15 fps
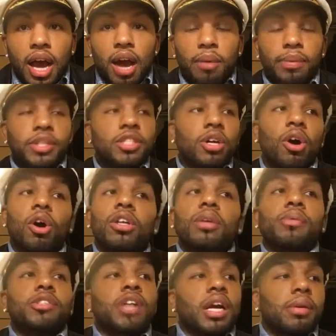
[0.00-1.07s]
And we talked
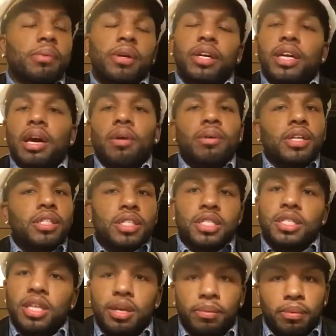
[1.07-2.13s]
and we tried to work it out, and it
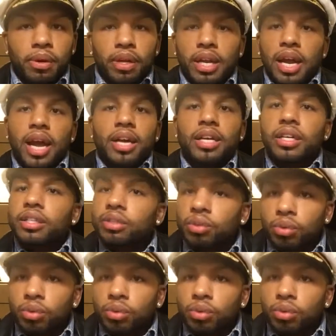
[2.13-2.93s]
just didn't work. Like, I couldn't